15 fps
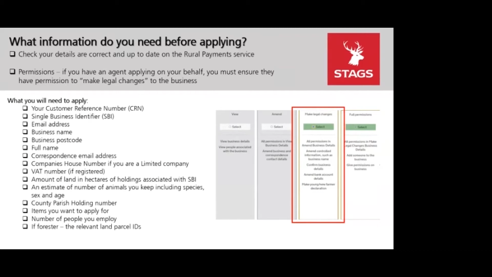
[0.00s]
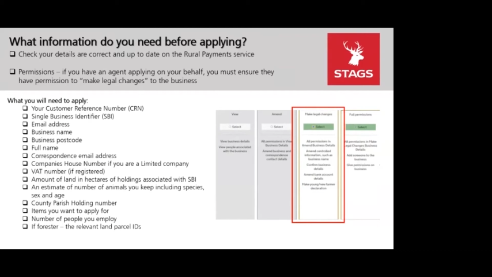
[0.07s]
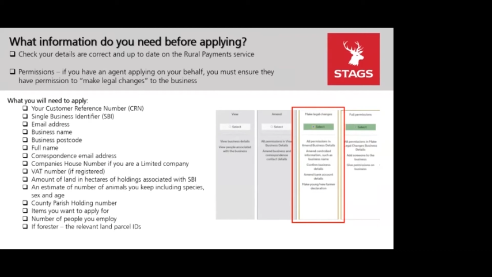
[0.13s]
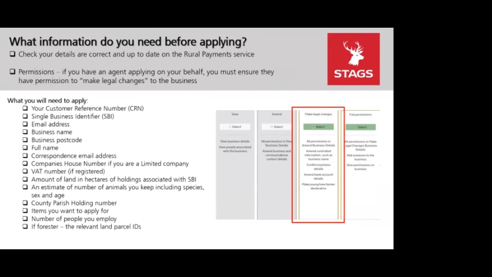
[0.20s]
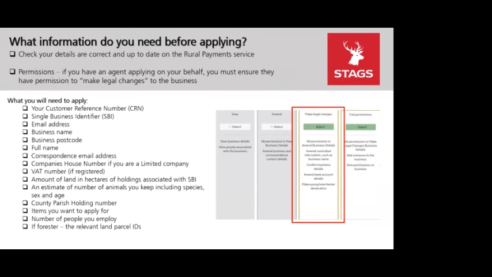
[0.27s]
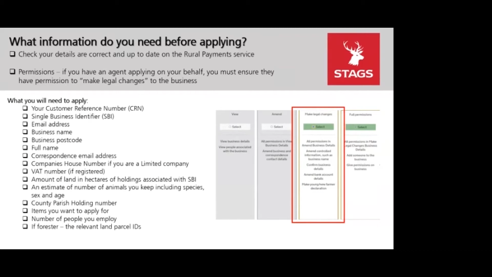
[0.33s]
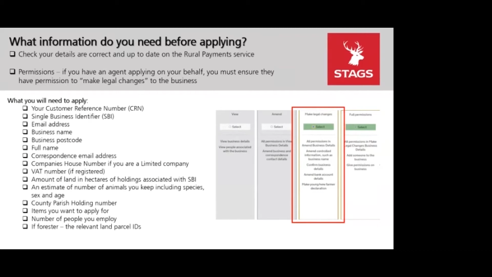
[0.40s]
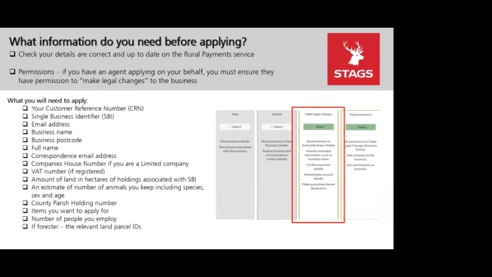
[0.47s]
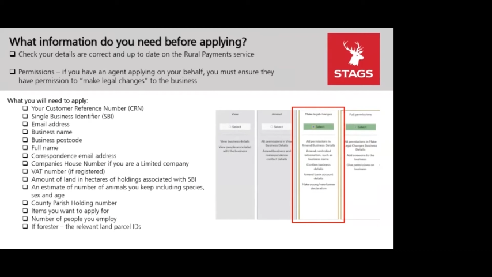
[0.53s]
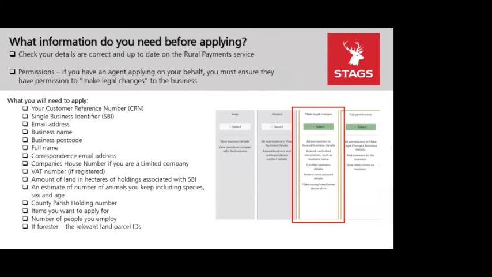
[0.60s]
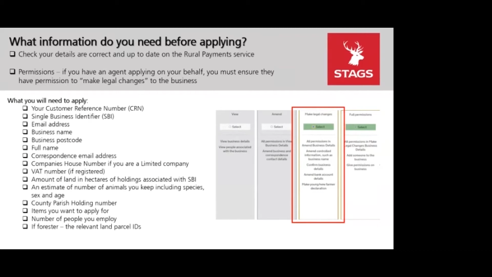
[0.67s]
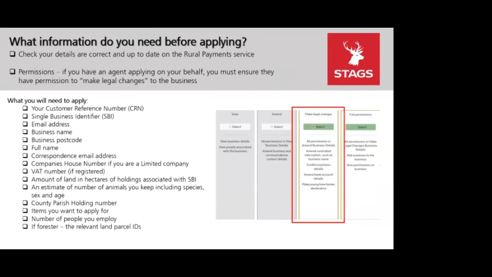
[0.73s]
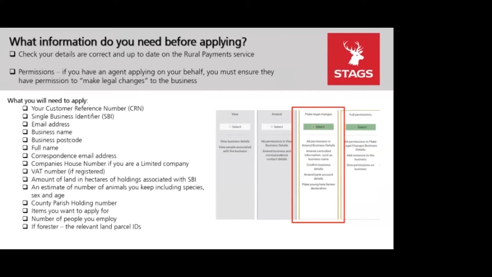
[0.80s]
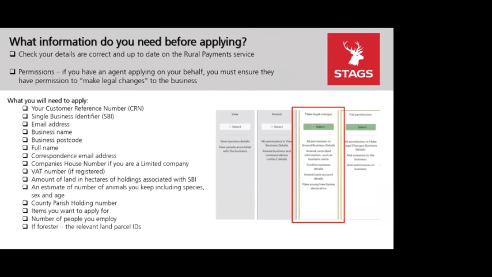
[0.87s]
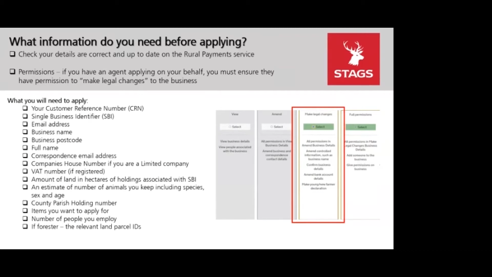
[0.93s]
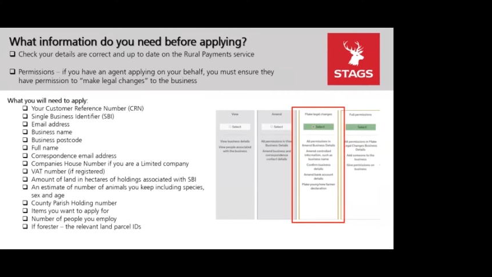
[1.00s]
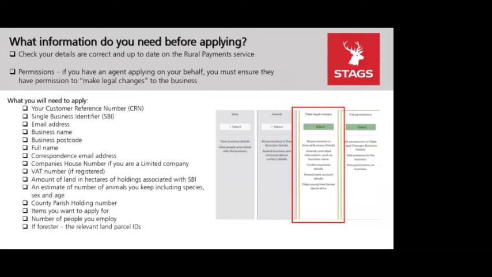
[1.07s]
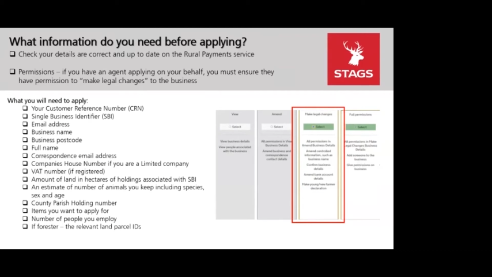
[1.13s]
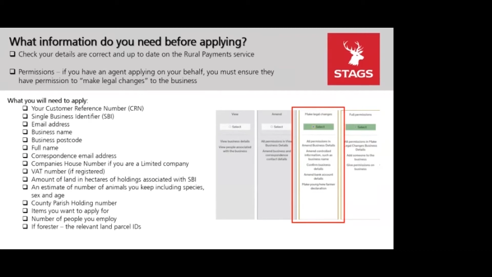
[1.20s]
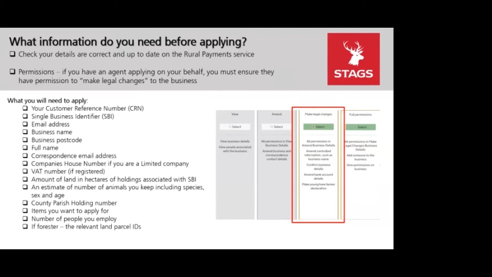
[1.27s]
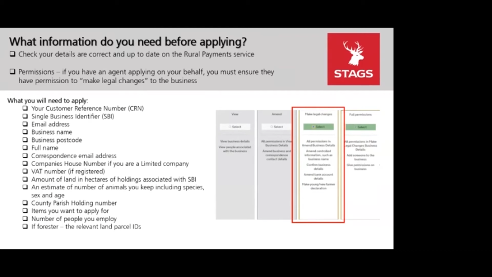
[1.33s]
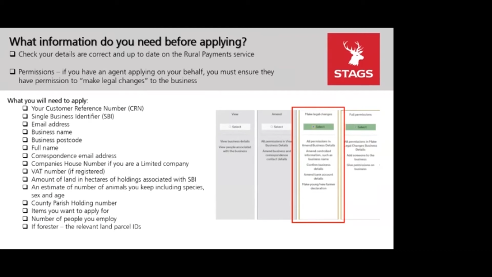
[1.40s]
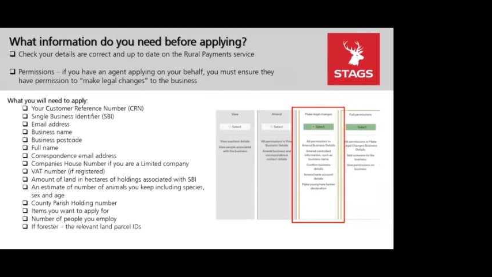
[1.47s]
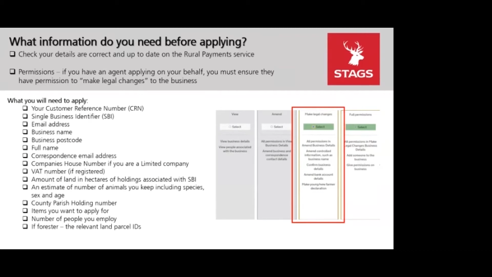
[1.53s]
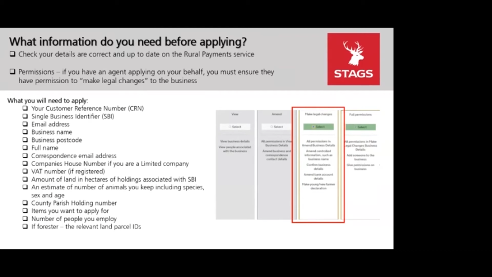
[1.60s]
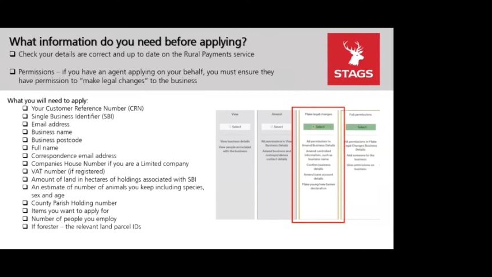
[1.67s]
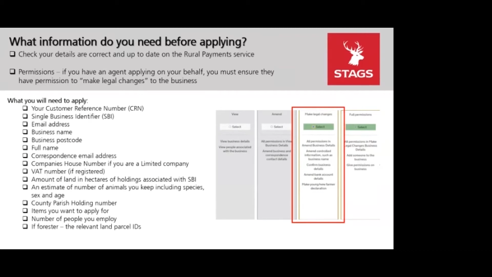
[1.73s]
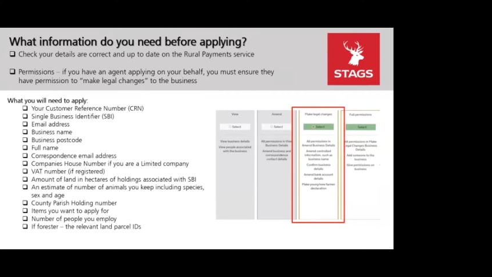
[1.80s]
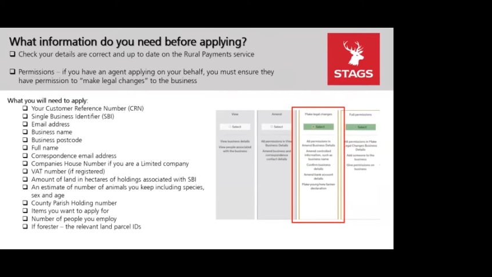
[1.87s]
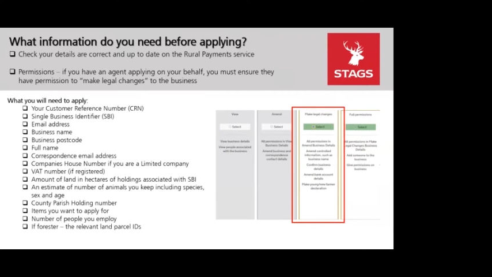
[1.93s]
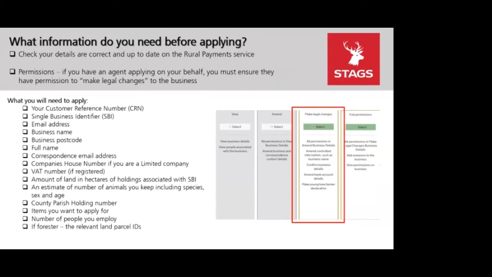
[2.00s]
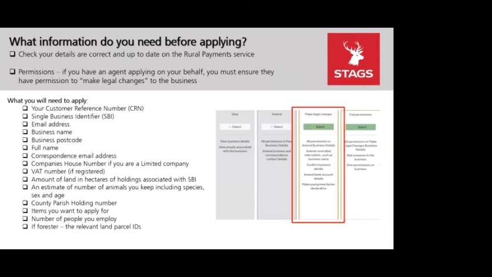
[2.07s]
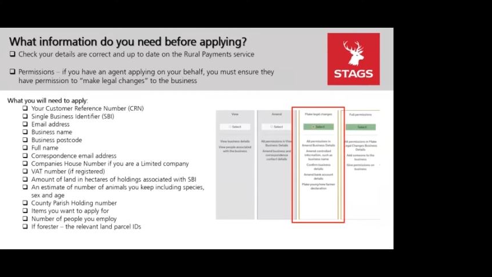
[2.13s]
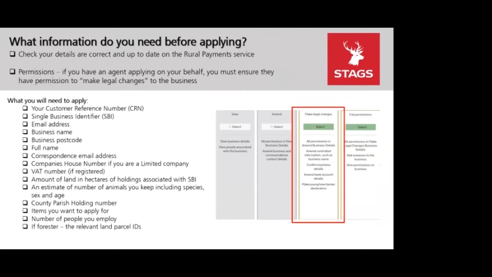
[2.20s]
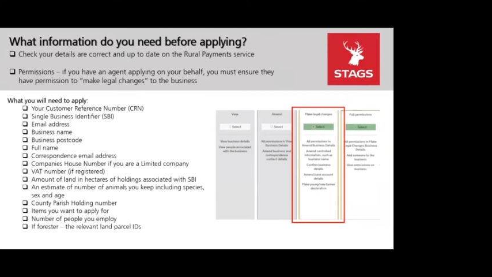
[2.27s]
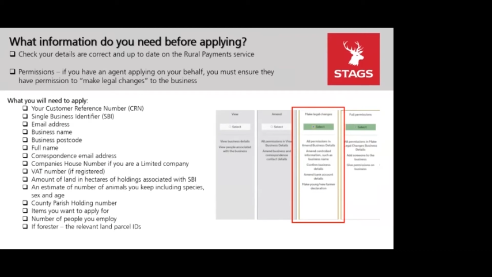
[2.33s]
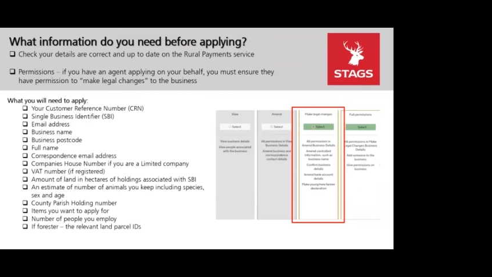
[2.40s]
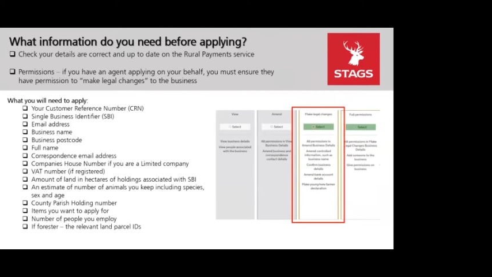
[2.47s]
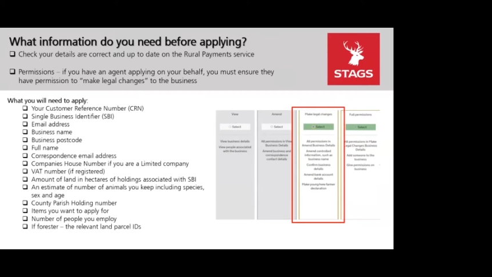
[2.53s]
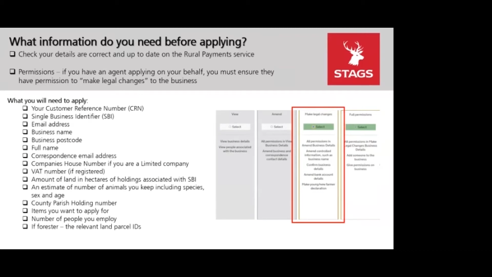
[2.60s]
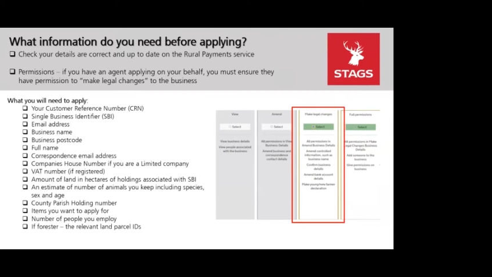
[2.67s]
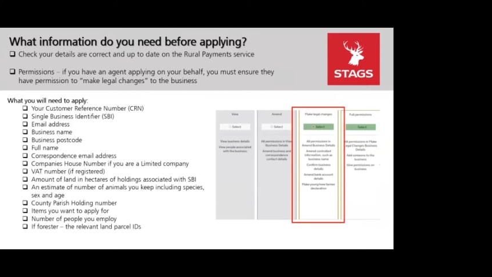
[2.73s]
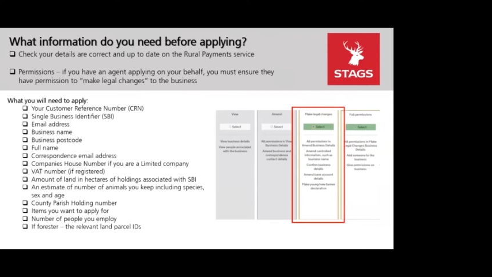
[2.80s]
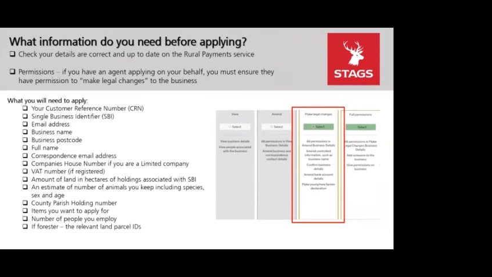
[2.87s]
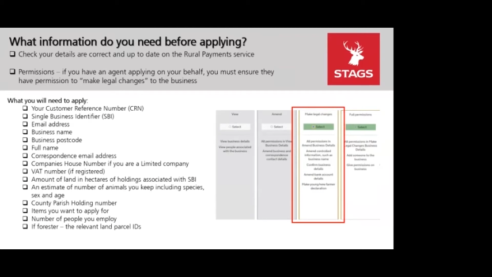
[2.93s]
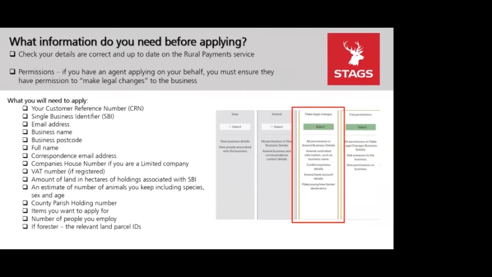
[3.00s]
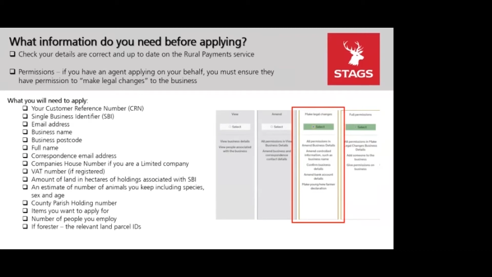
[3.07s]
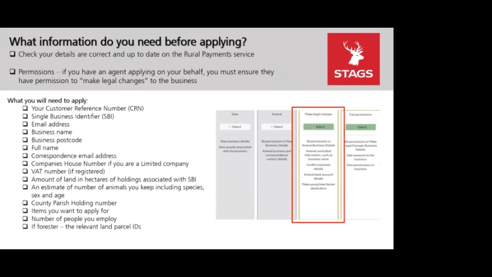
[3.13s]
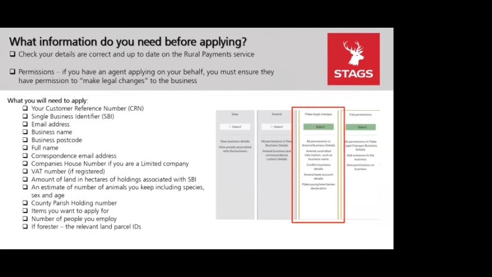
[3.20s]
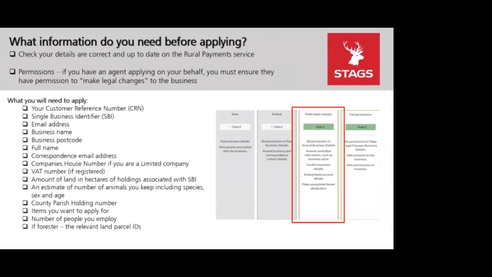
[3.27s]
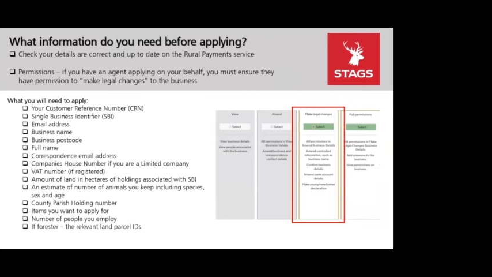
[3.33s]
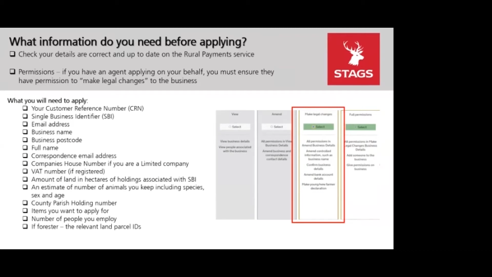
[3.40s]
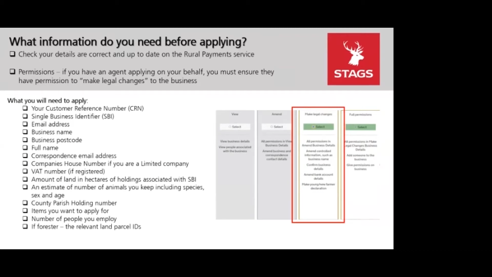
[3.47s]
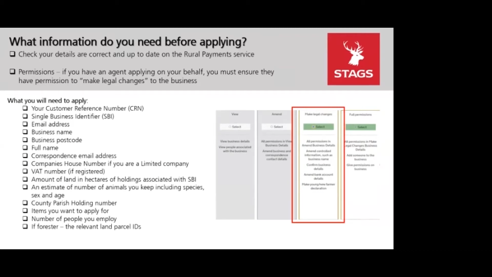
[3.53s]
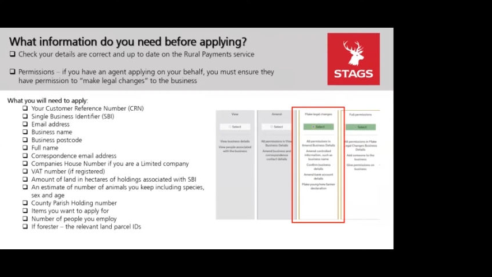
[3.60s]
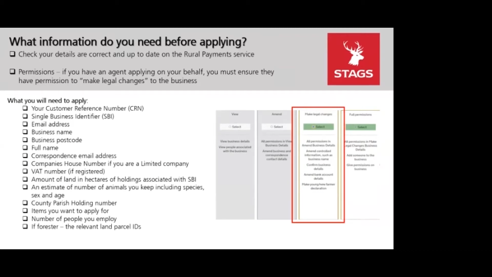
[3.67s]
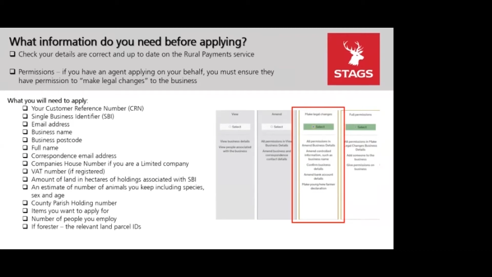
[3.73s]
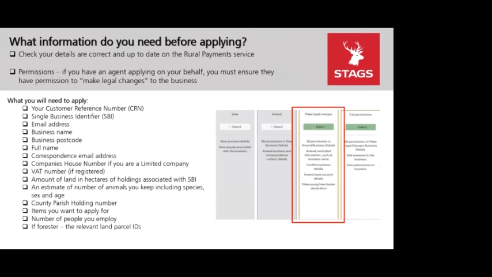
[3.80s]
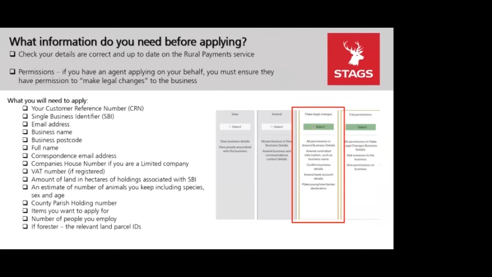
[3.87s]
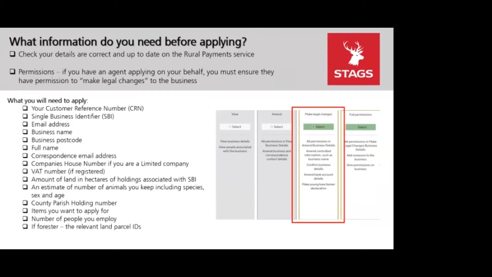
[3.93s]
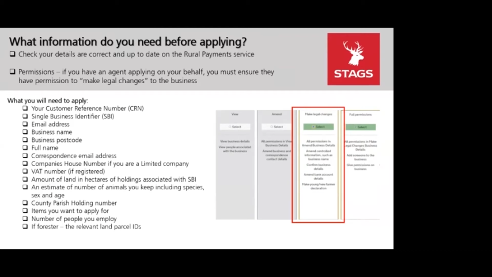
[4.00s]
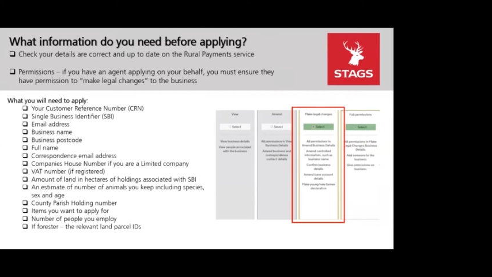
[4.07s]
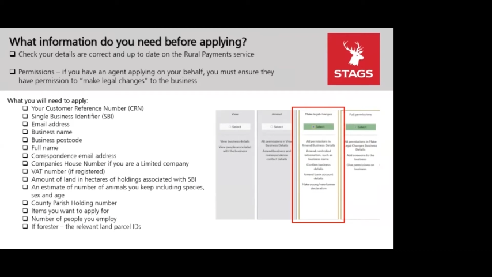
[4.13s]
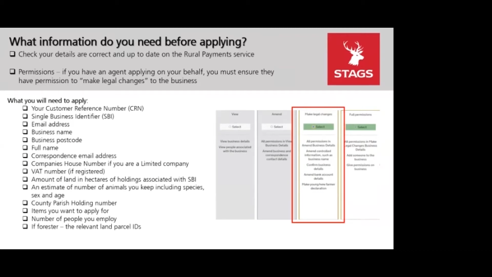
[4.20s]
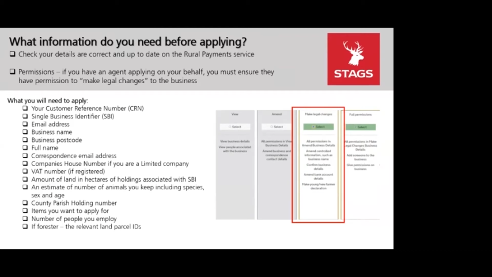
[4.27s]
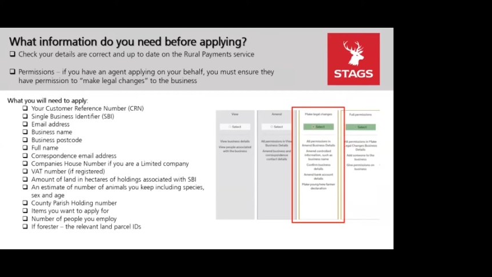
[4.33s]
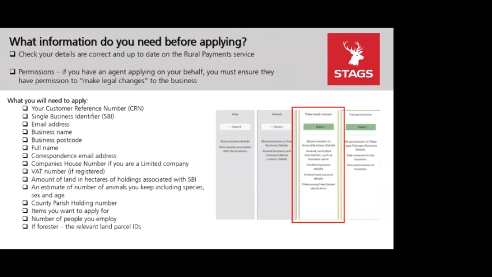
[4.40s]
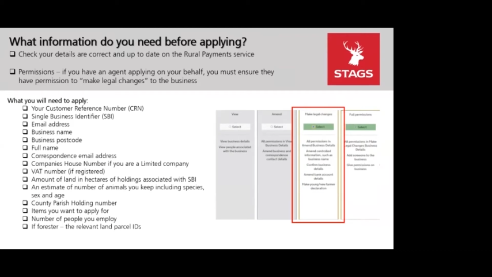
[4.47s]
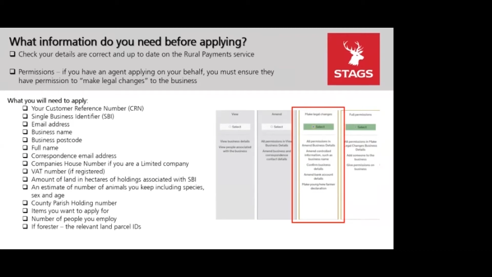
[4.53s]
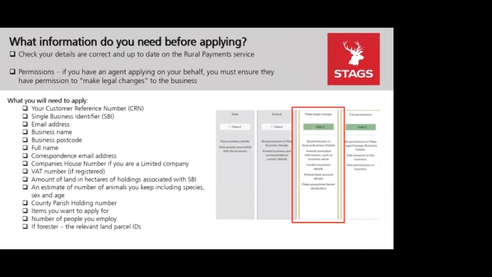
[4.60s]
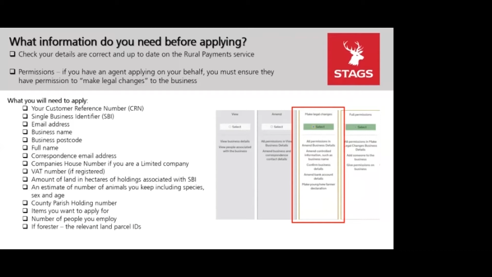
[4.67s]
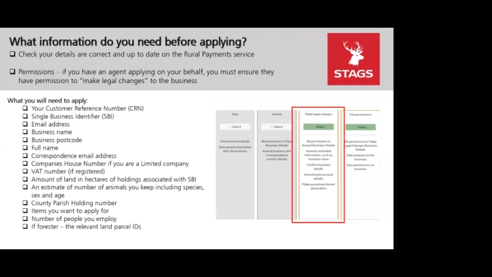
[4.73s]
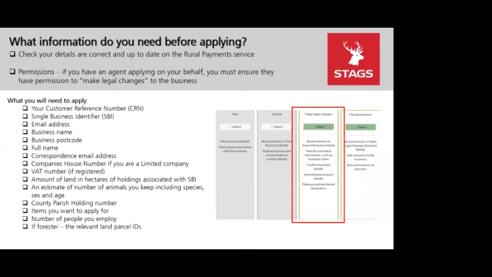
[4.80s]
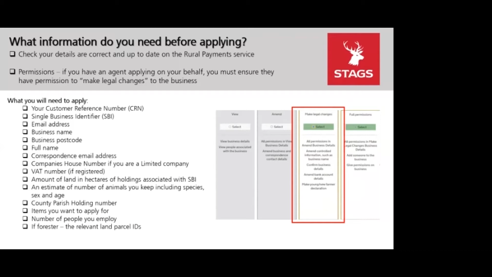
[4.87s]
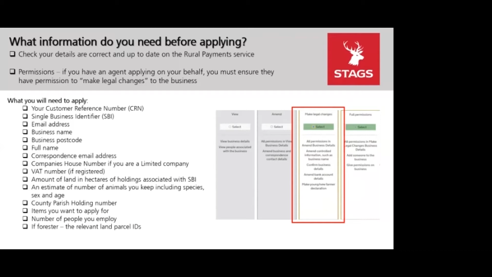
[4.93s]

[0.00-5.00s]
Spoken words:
(no speaker visible)